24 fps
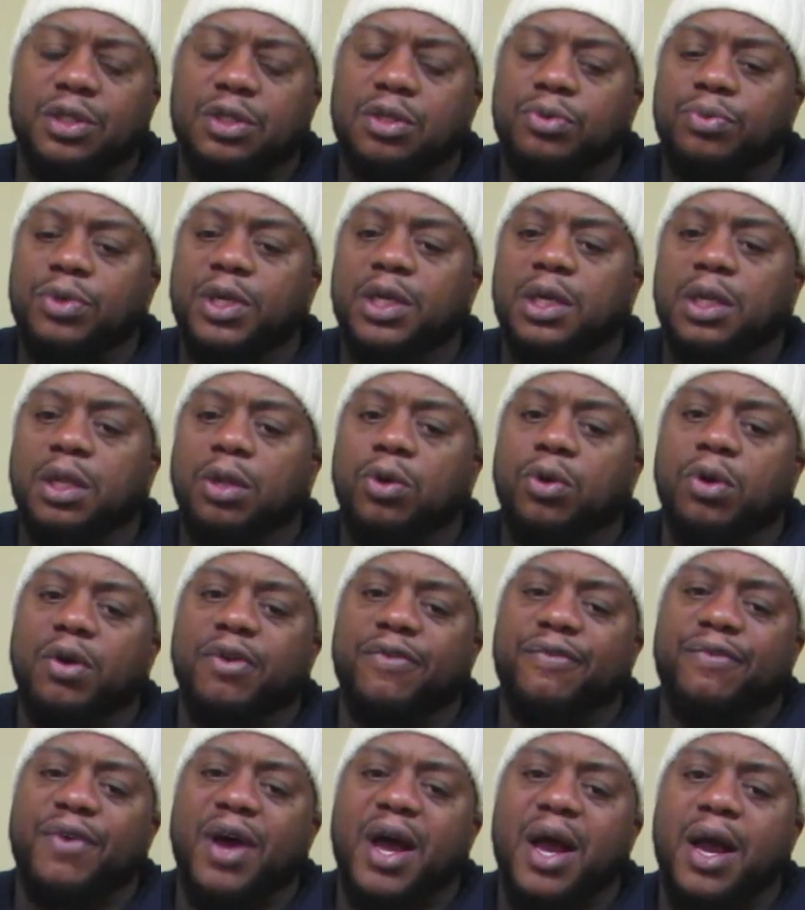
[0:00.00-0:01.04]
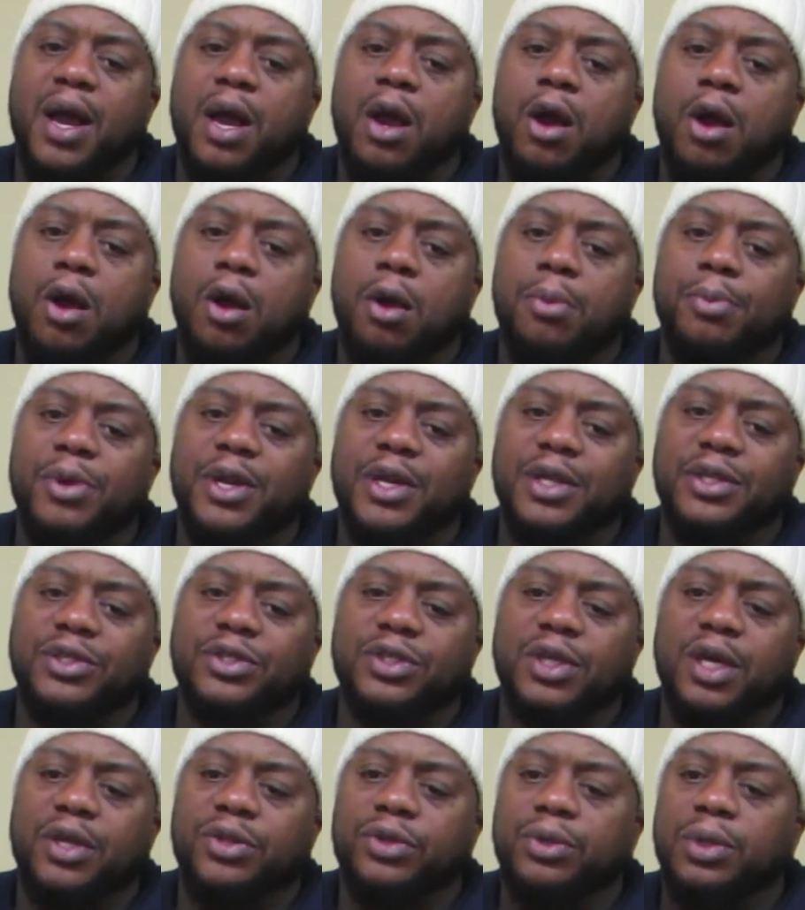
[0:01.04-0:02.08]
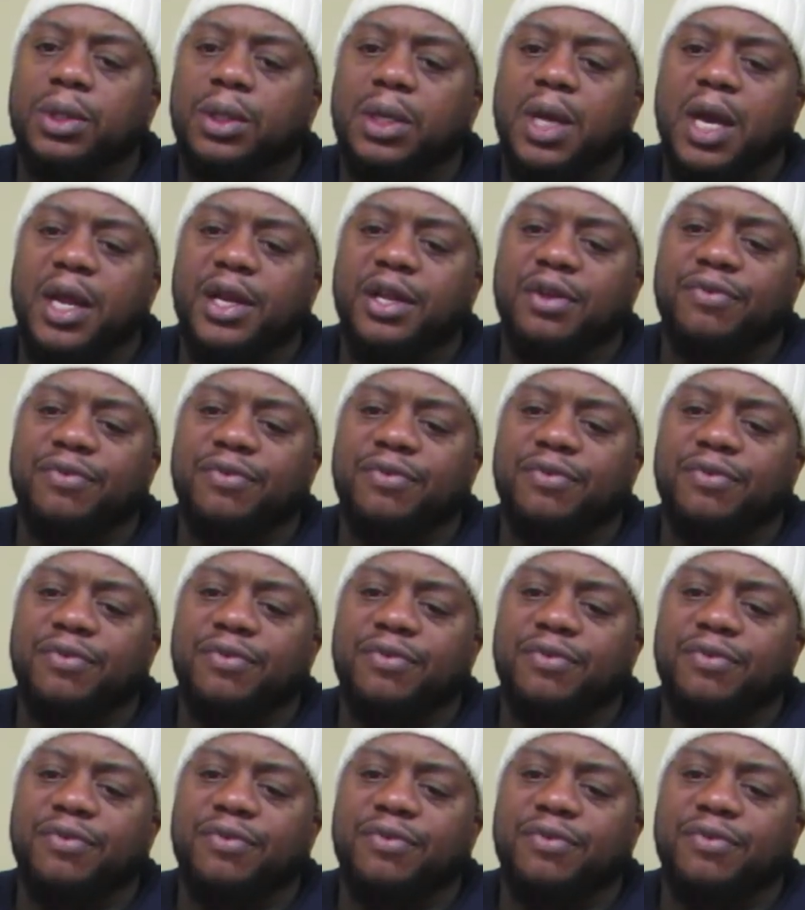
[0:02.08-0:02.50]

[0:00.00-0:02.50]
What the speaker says: So we glorify harming each other and not